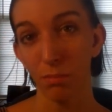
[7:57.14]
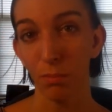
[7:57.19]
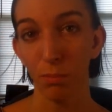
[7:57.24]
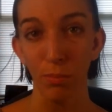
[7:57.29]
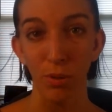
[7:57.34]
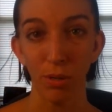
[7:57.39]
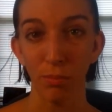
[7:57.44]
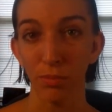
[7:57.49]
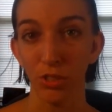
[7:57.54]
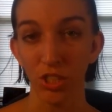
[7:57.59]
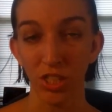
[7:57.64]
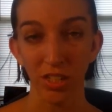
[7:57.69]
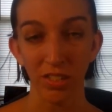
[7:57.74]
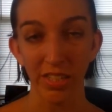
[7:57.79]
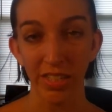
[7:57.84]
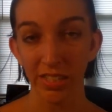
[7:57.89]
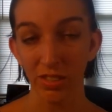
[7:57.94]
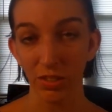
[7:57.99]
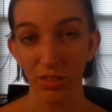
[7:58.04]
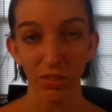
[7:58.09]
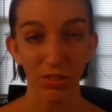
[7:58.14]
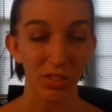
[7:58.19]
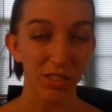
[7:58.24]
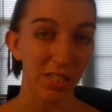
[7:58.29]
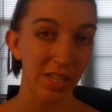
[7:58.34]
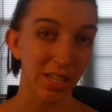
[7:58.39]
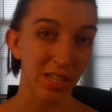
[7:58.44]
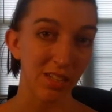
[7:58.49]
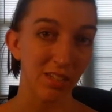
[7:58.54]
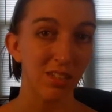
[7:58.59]
put Michelle Nichols
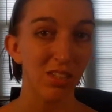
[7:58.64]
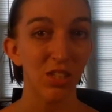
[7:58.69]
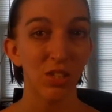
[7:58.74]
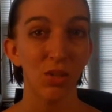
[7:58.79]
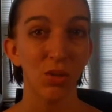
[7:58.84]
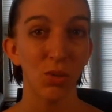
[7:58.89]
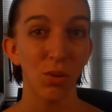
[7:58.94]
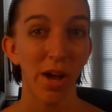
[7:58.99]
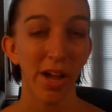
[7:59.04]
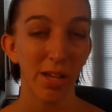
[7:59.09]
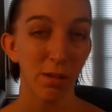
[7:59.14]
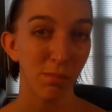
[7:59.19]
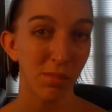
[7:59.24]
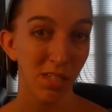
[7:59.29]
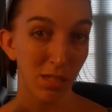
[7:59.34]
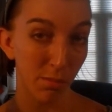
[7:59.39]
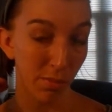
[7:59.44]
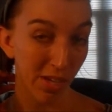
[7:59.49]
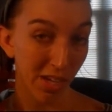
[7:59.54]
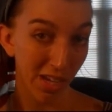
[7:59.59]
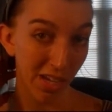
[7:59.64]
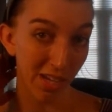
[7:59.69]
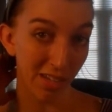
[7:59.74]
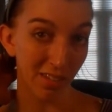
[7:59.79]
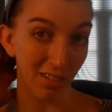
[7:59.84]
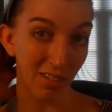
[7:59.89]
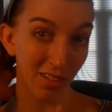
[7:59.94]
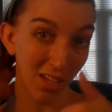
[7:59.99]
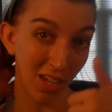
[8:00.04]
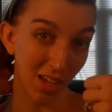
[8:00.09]
into IMDb
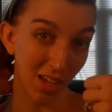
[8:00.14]
and